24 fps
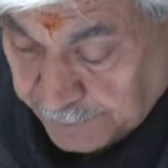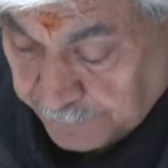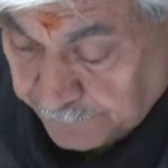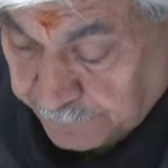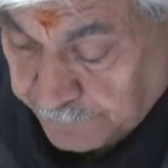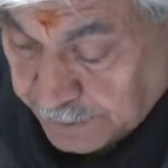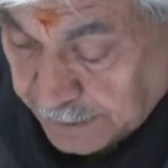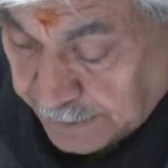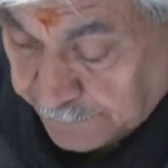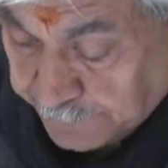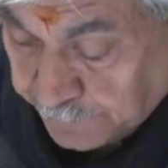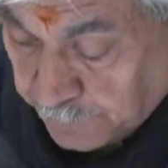
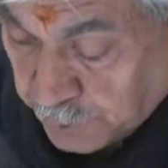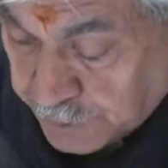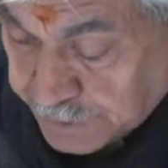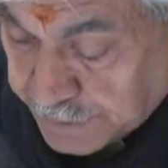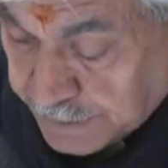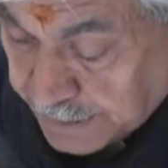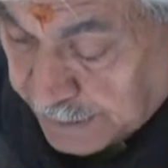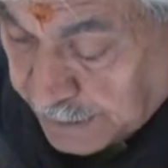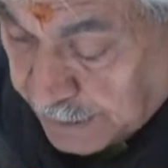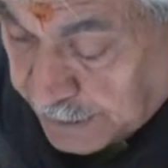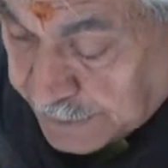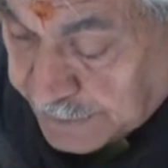We are
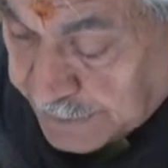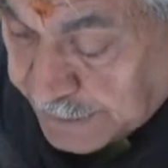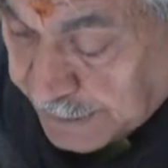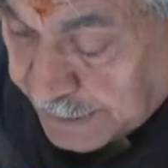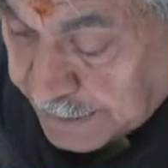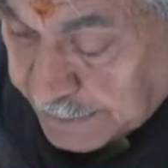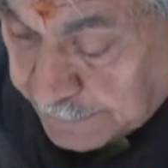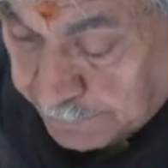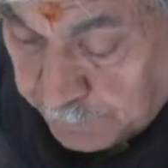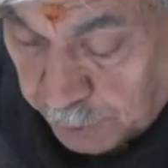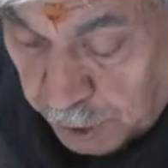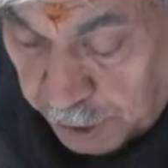focusing on
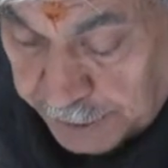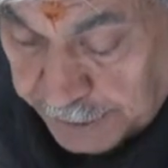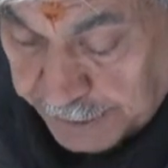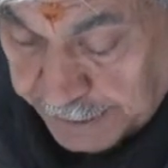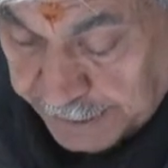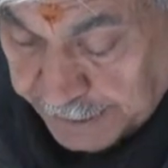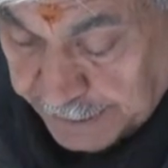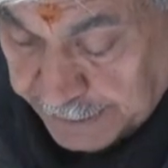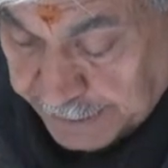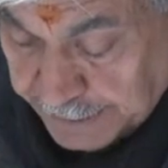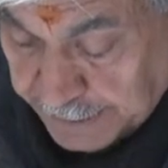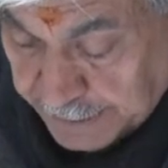6 broader
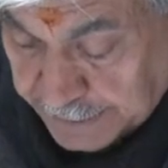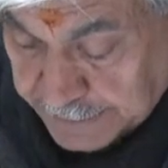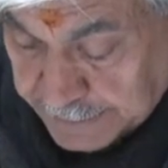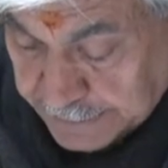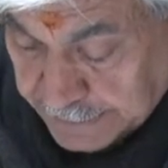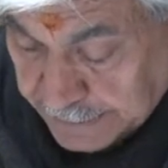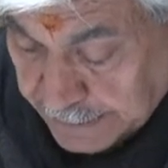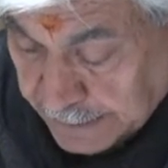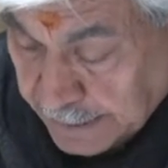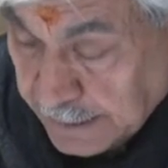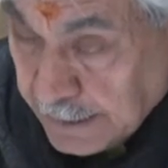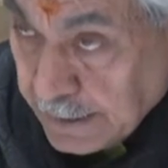areas
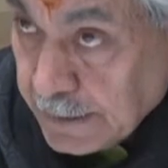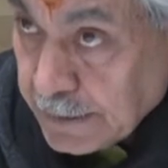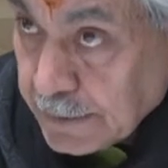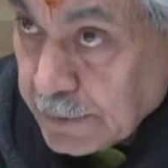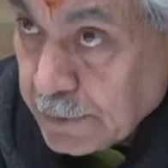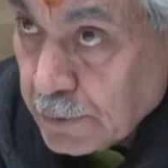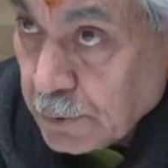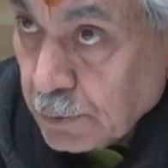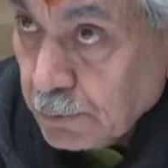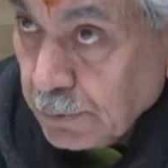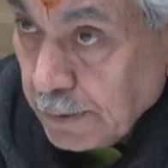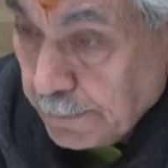
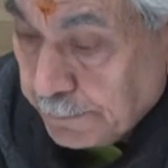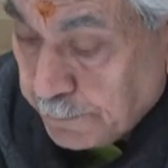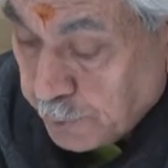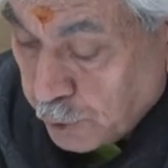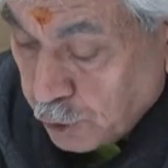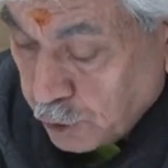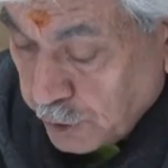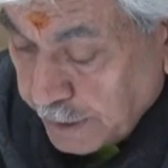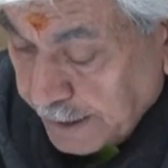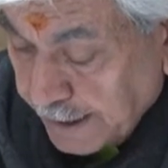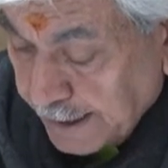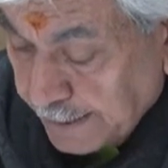through a
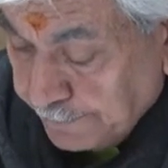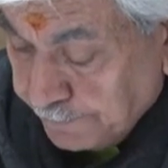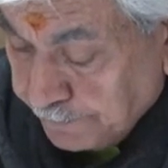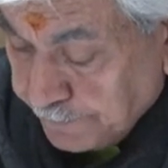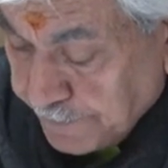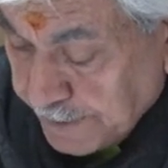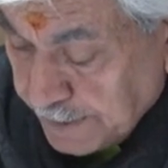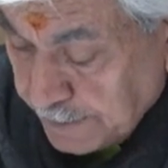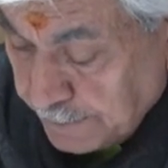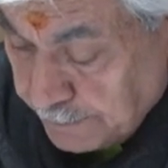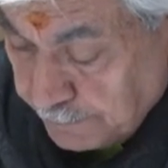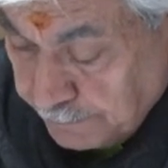
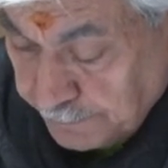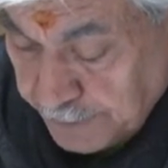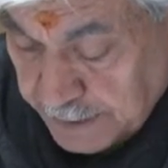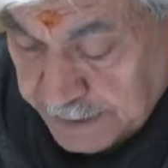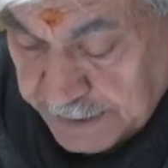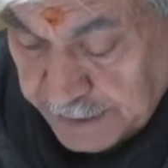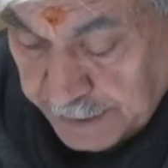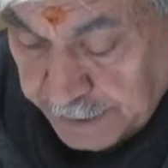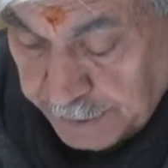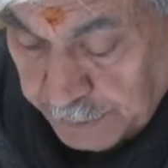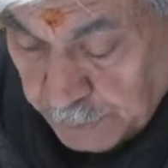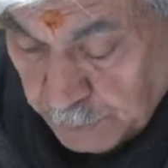program,
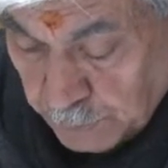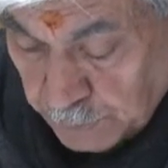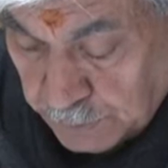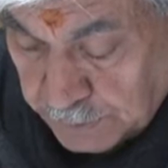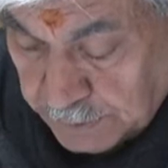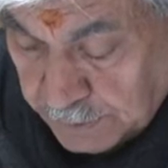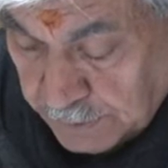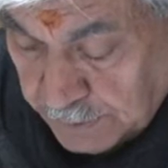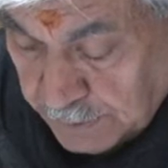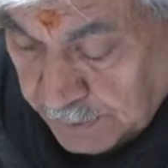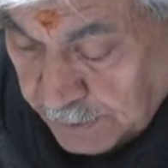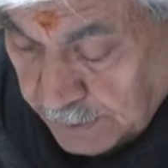Mission Youth,
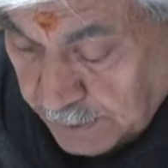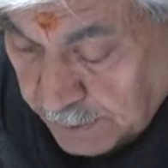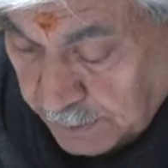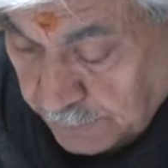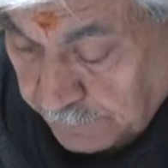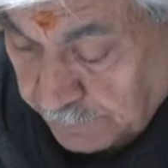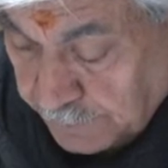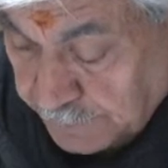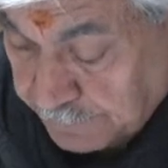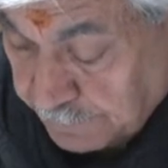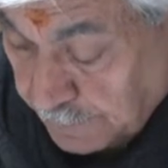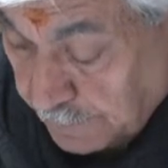
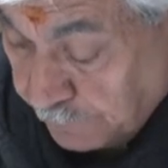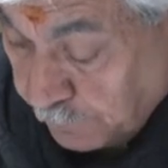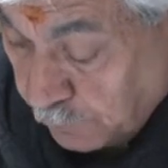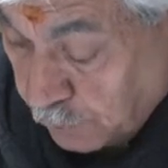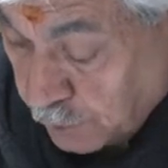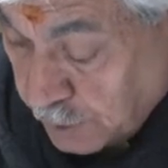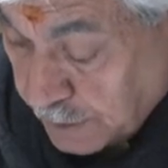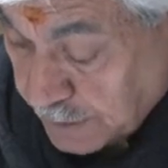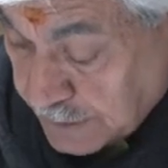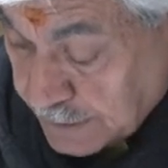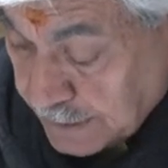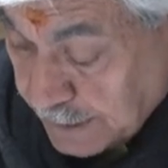which will
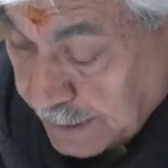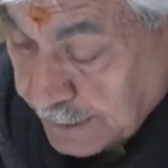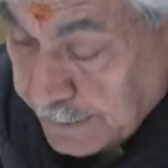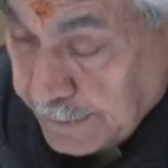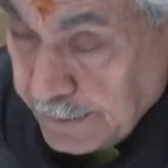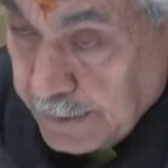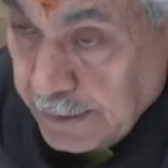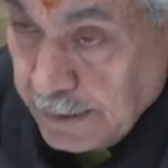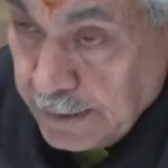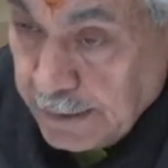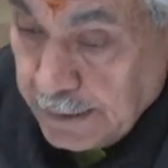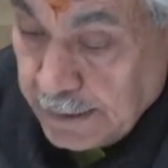focus on
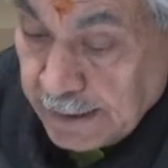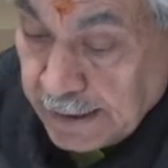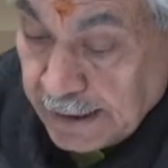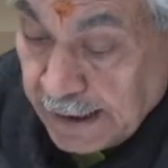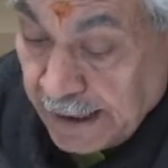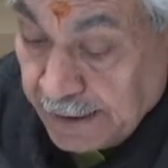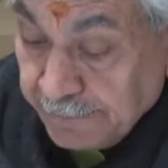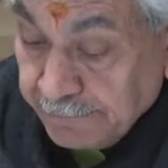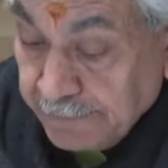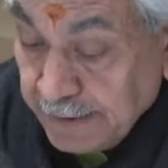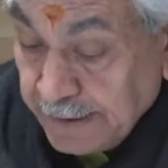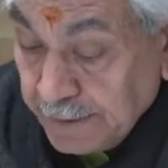
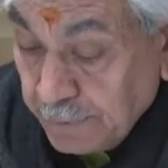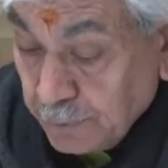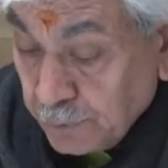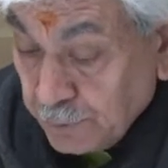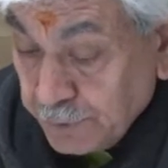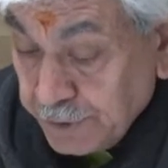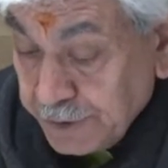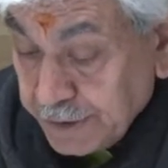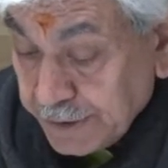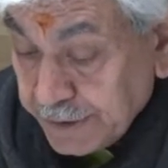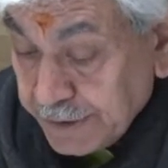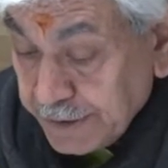
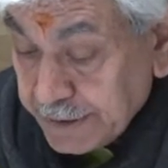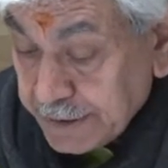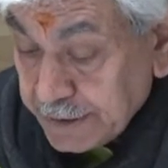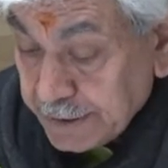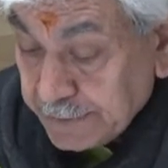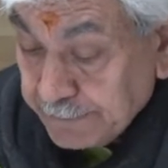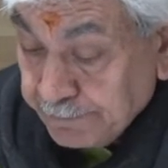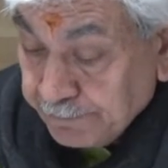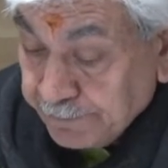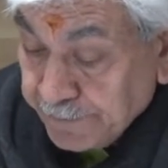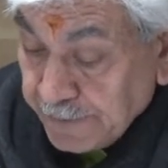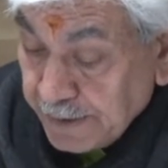livelihood
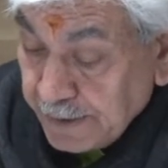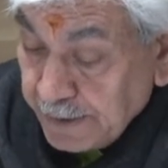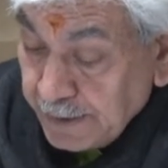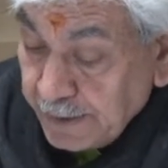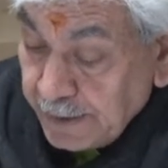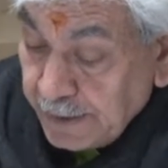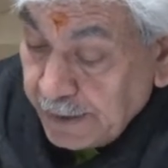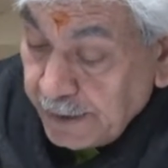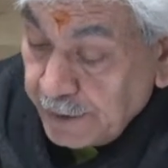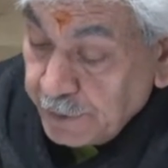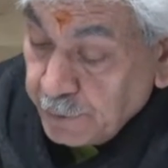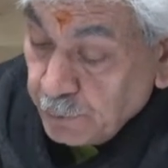generation,
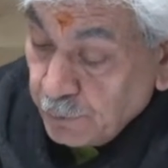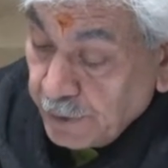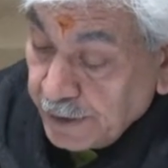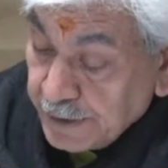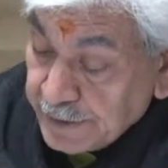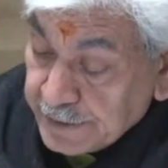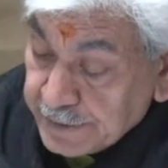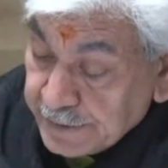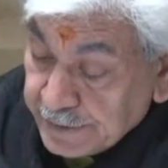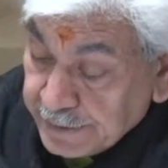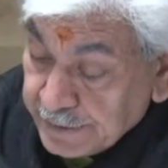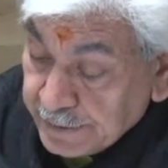
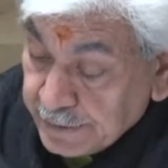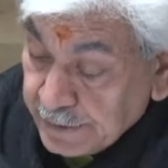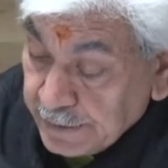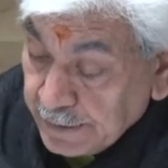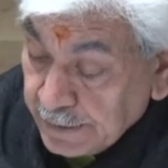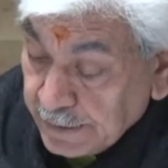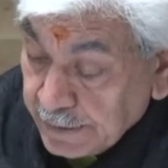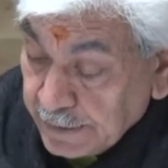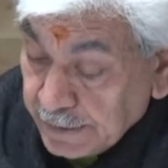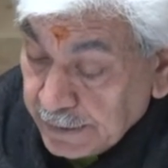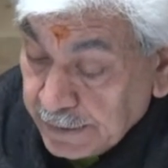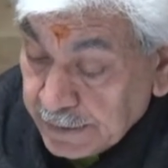education,
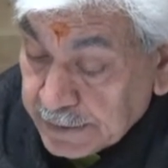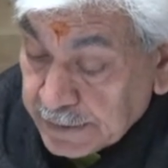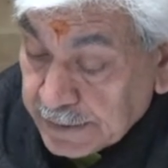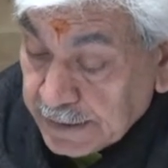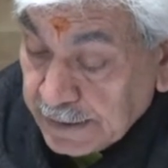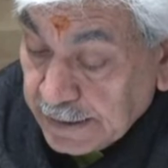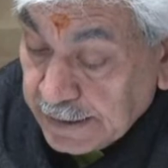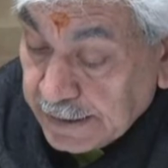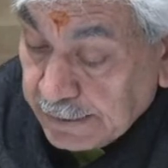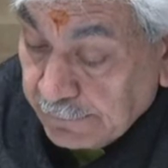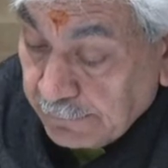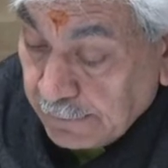
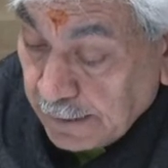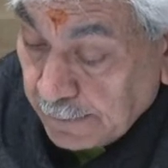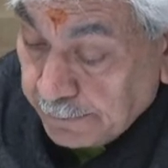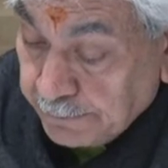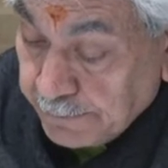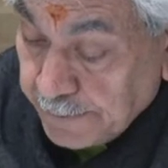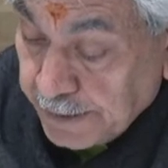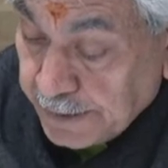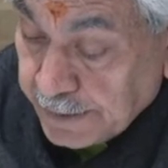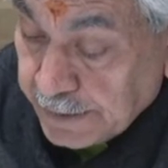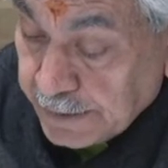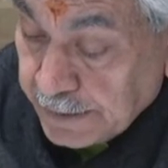skill
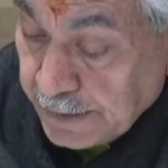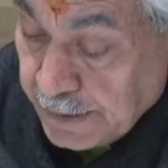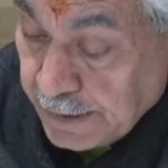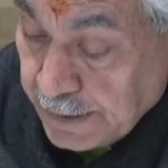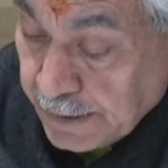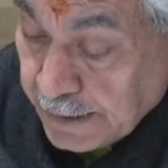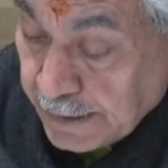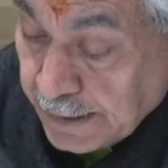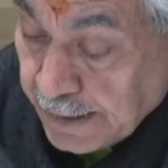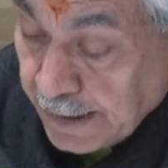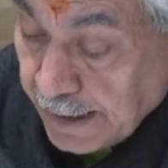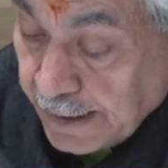development,
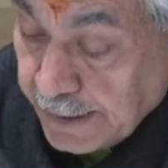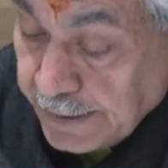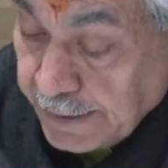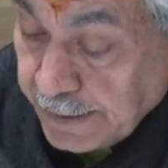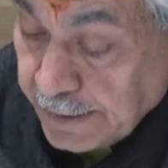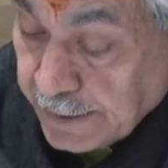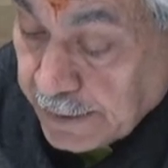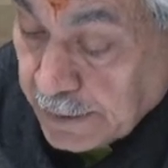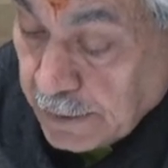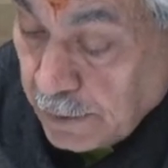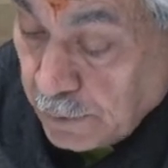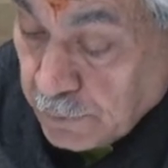
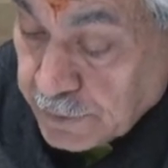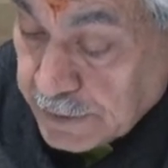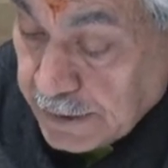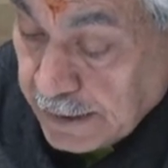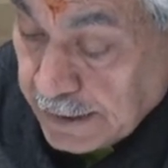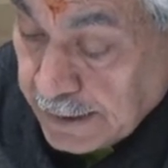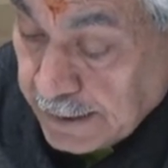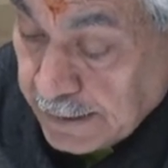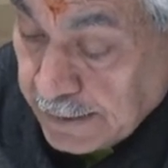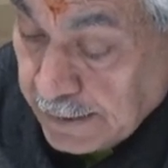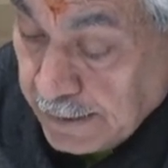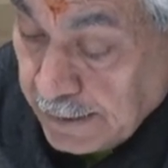career
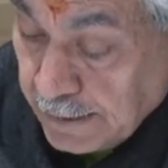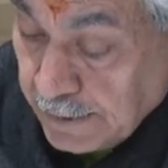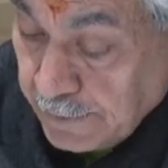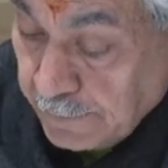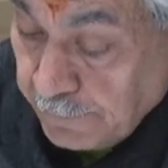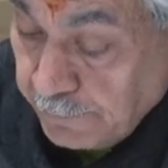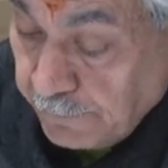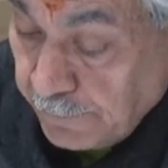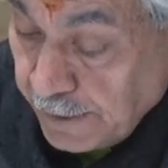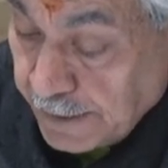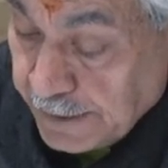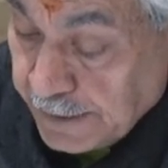counseling,
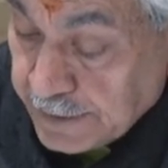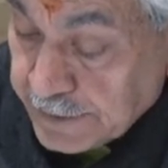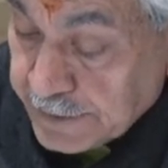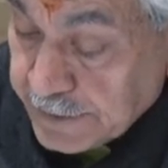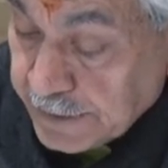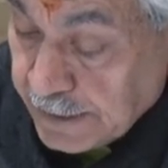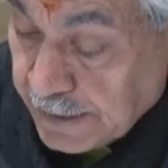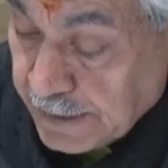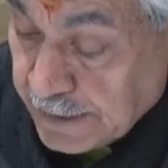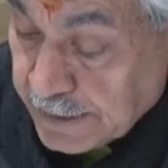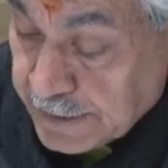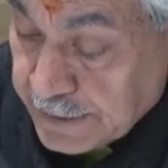
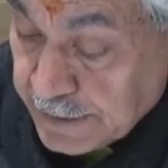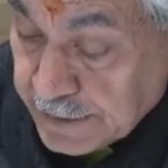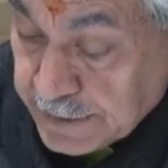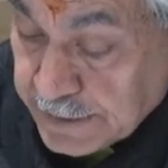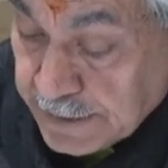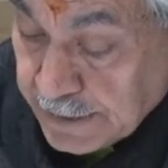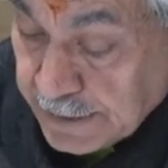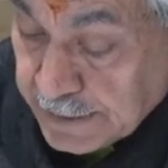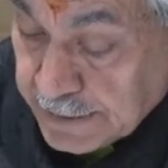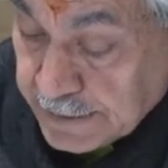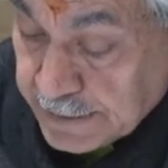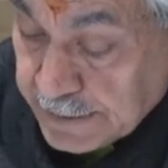financial
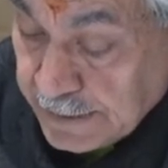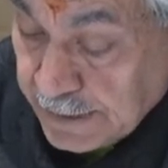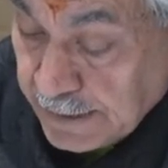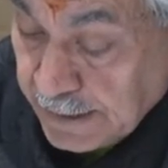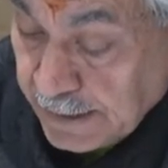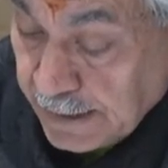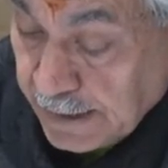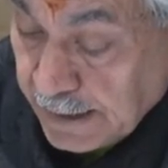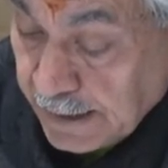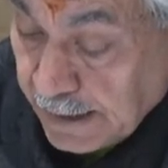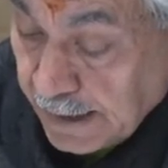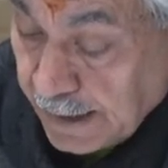assistance,
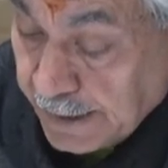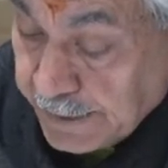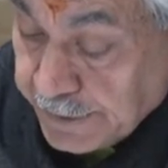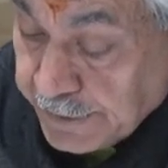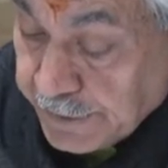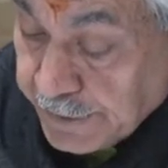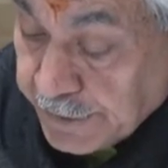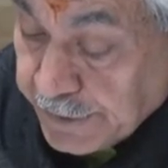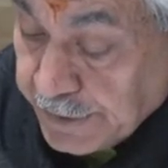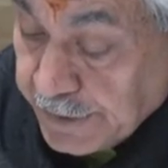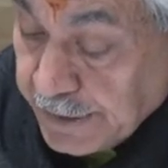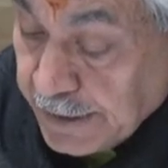and
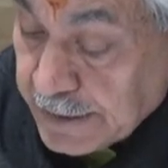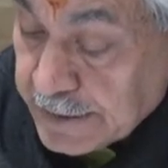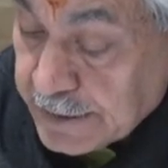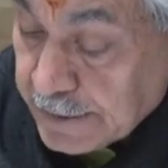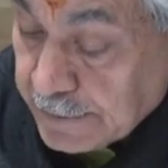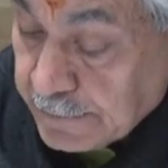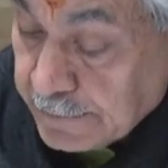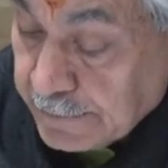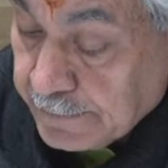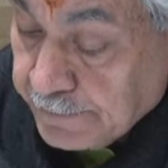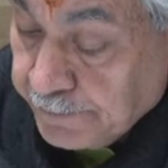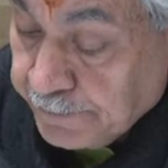
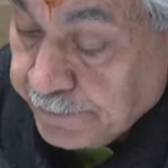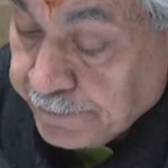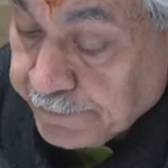recreation,